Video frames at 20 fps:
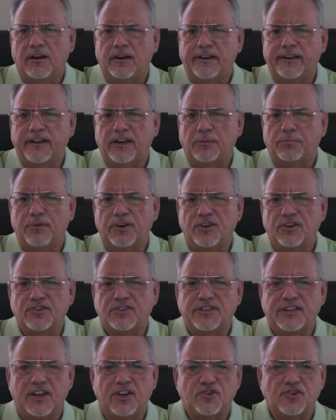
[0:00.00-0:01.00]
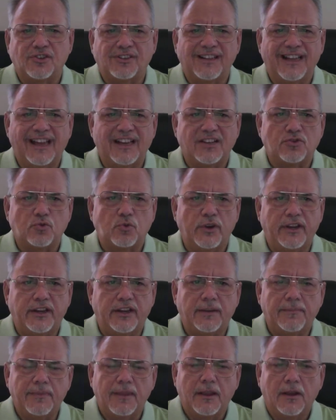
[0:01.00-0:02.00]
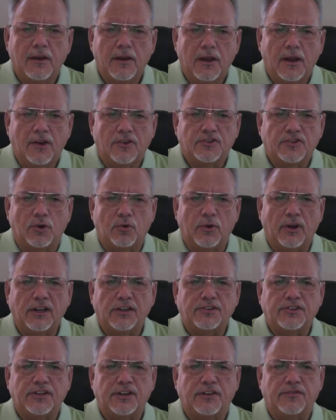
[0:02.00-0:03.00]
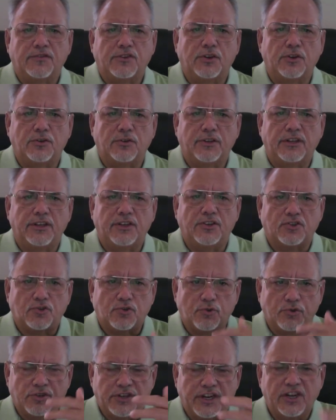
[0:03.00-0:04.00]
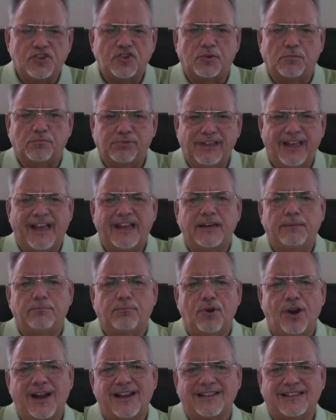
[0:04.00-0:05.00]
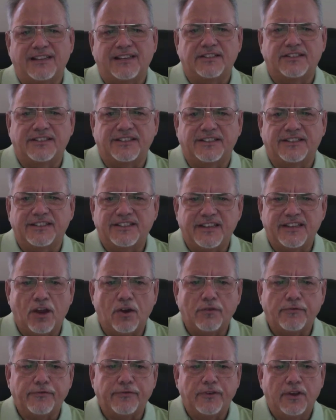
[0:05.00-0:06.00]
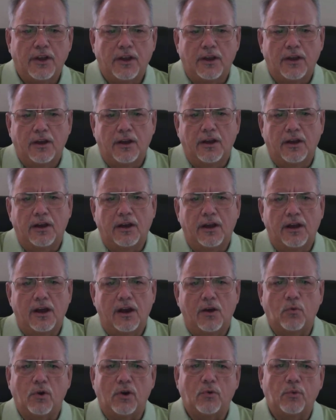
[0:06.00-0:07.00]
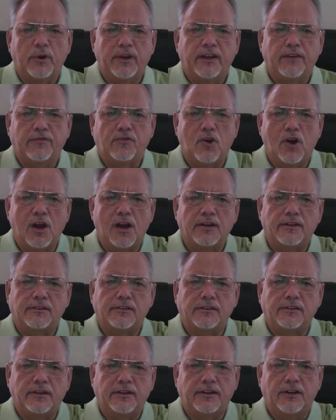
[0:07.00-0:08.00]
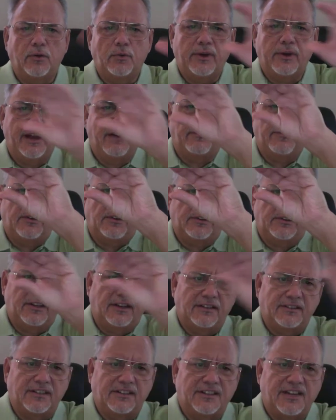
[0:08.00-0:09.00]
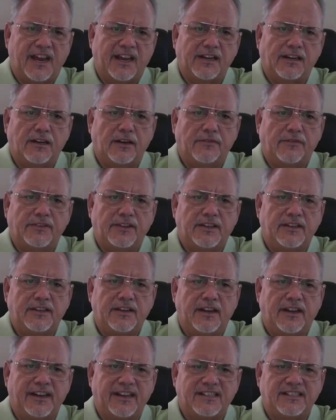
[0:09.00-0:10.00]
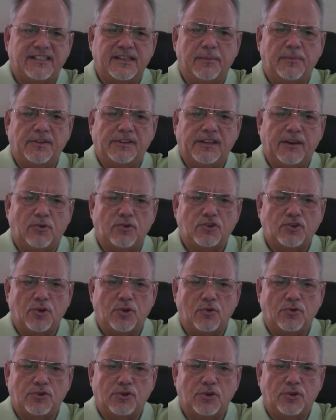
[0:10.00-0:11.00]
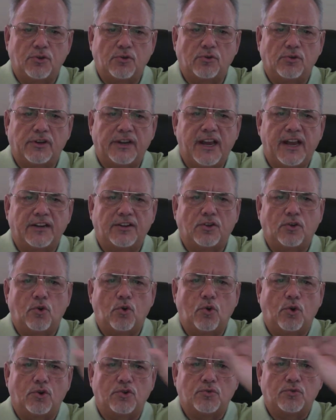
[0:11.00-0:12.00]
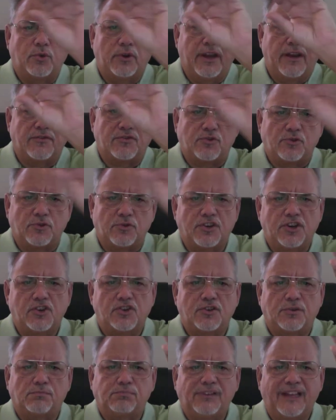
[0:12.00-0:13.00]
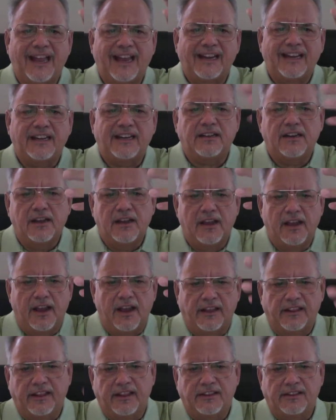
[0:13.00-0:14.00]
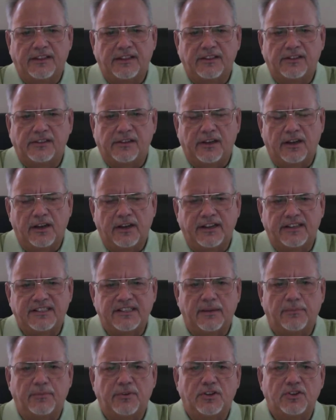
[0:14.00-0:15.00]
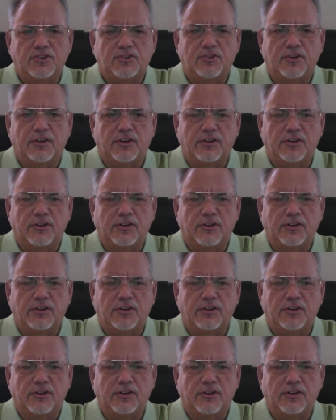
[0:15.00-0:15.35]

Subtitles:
in our presentation last week. So relative to the strategic planning process itself, where we have gone, we have the title of the exhibit that was shown to you early on in the course, where you have strategic planning, and then the exhibit is